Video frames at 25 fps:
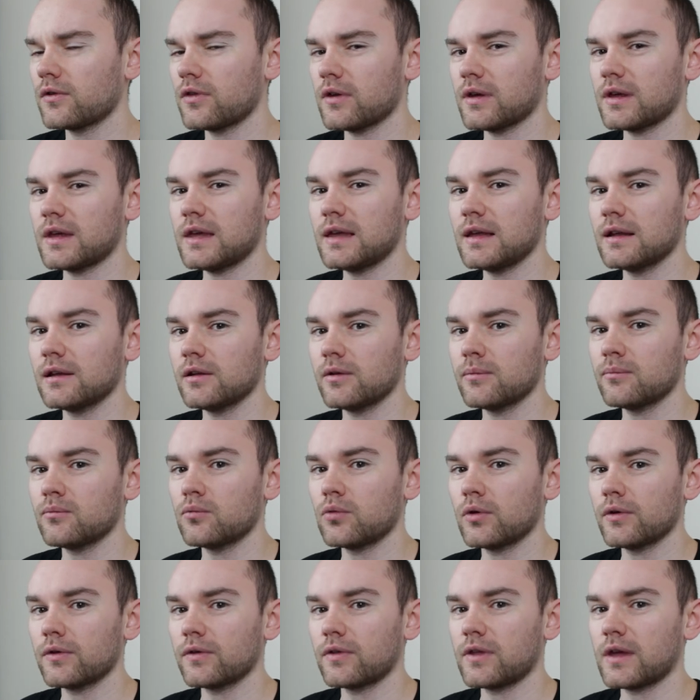that
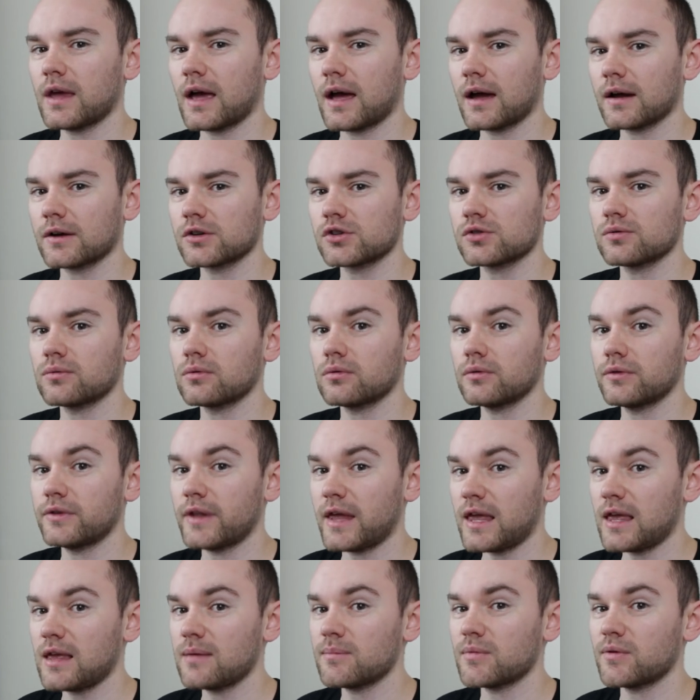Elum was the actual
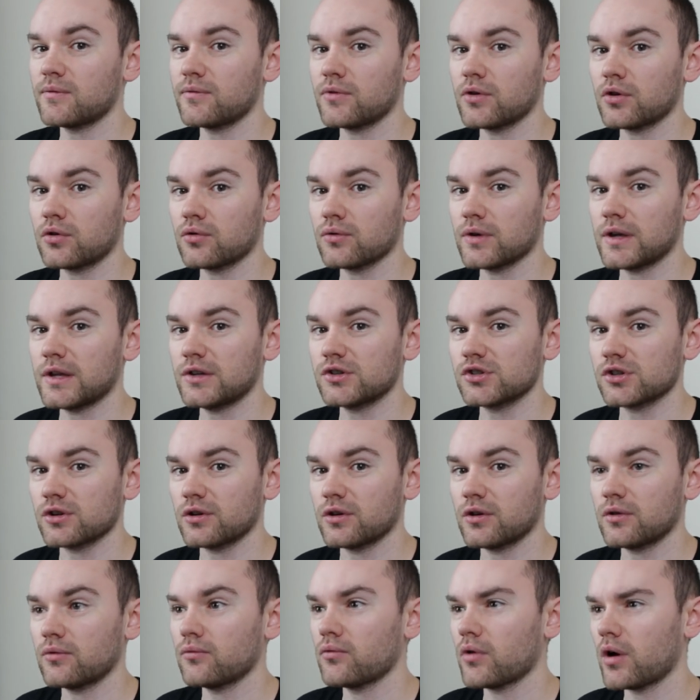name of the
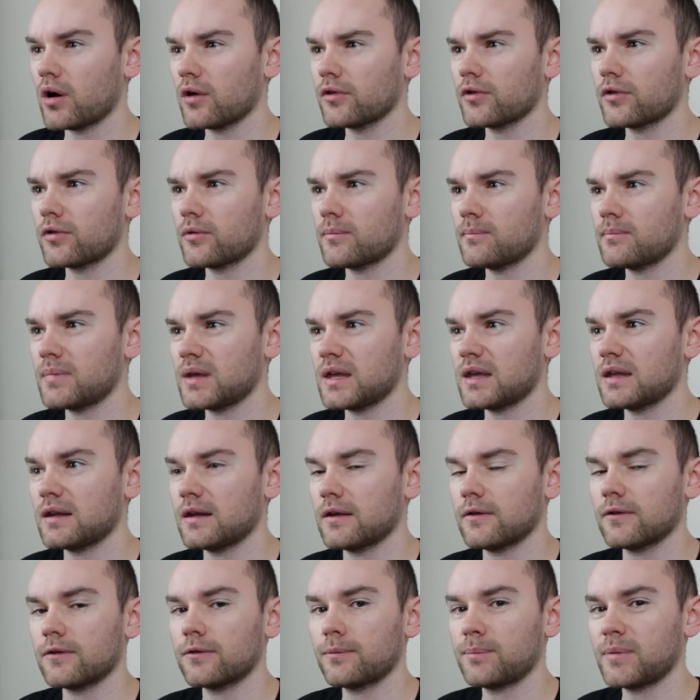creature rather than being
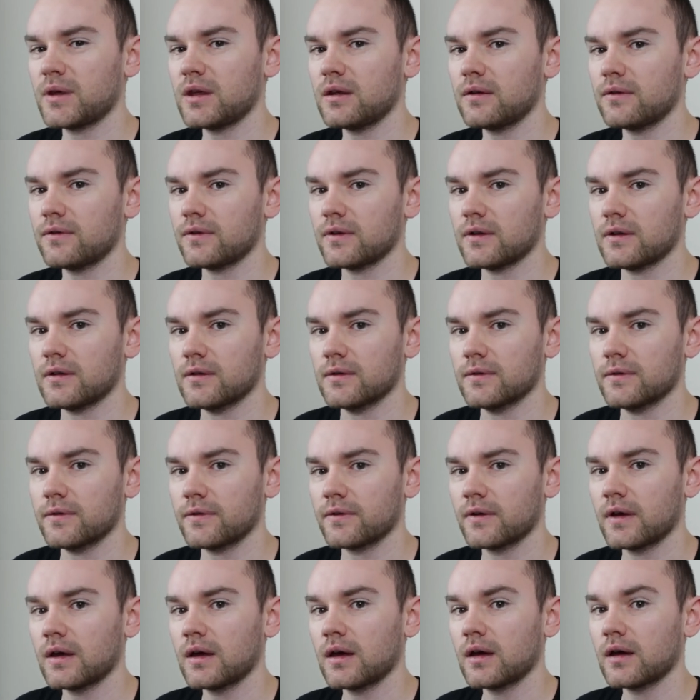its
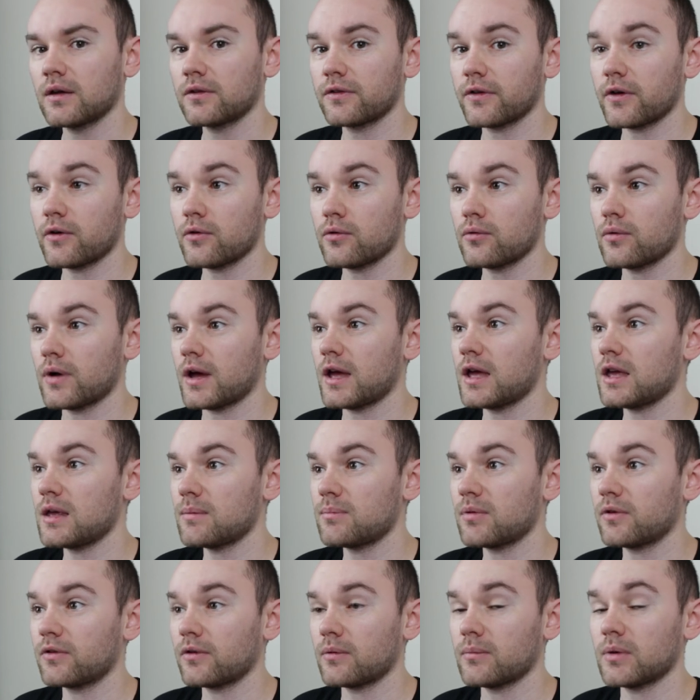species. So
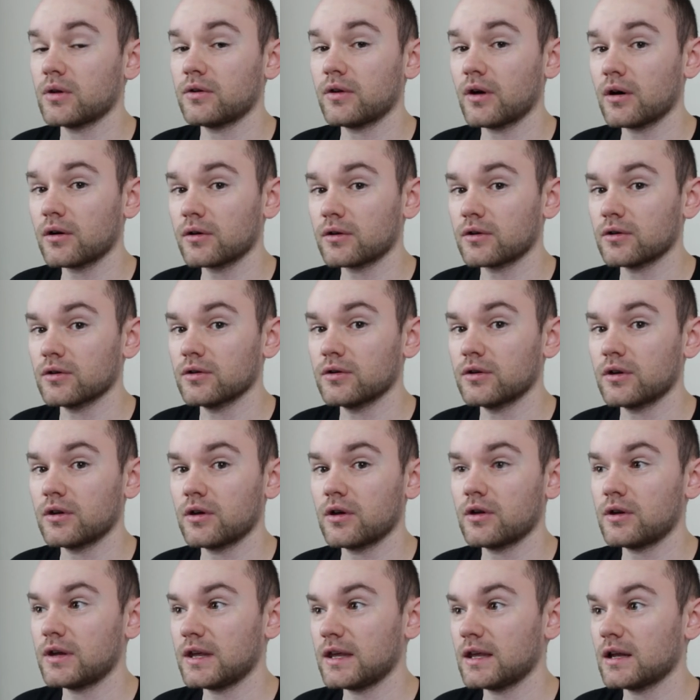Abe is a Mudokon,
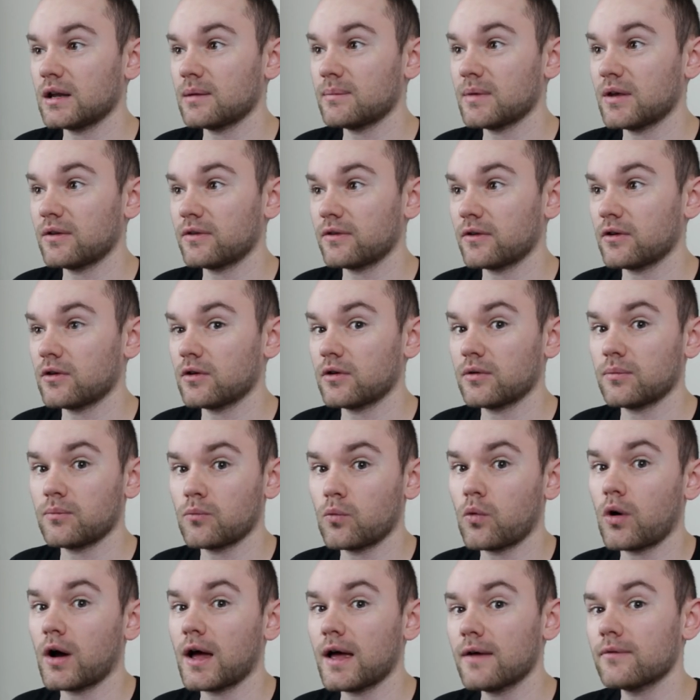and Elum is a
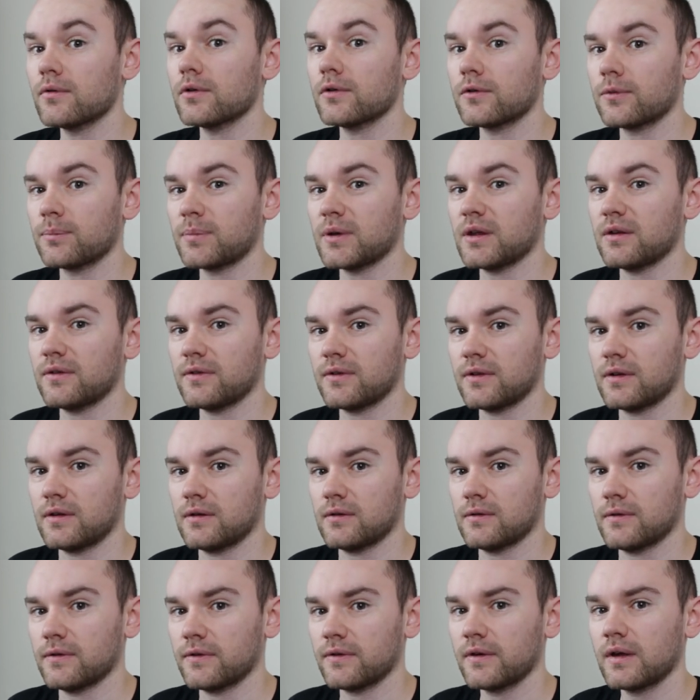whatever
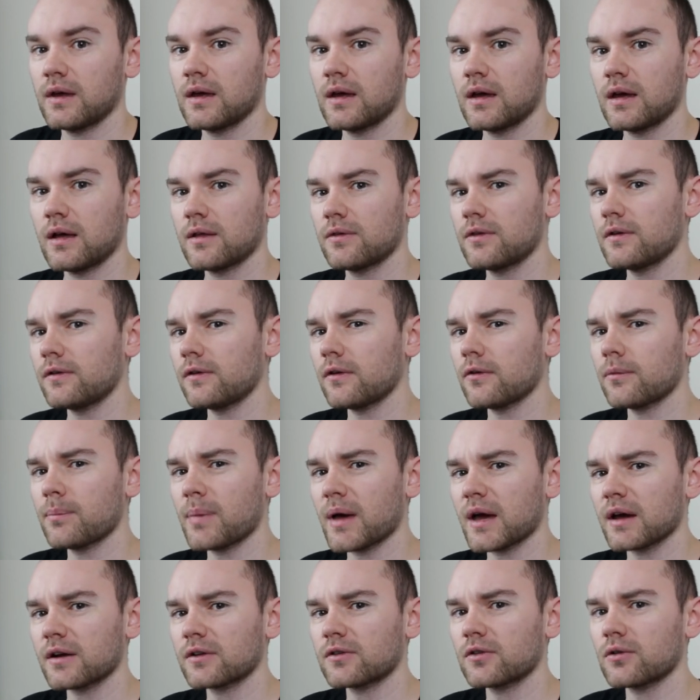species. This is
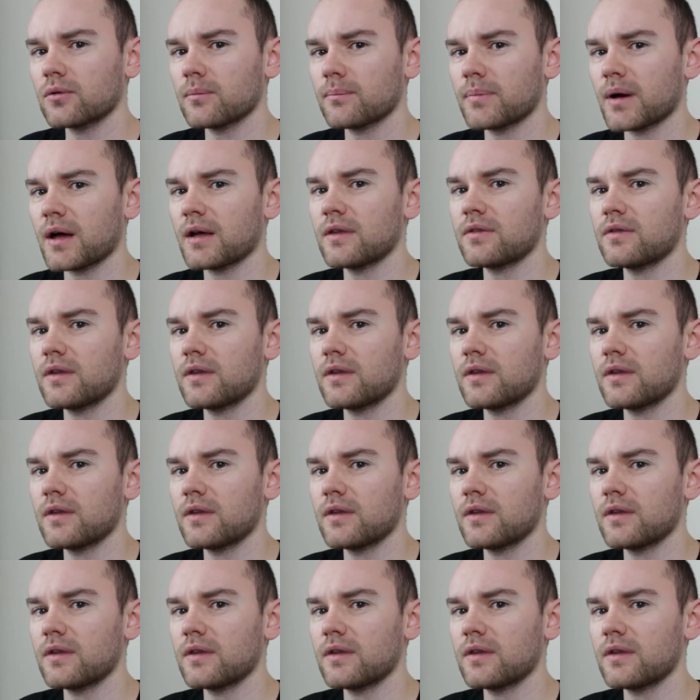backed up by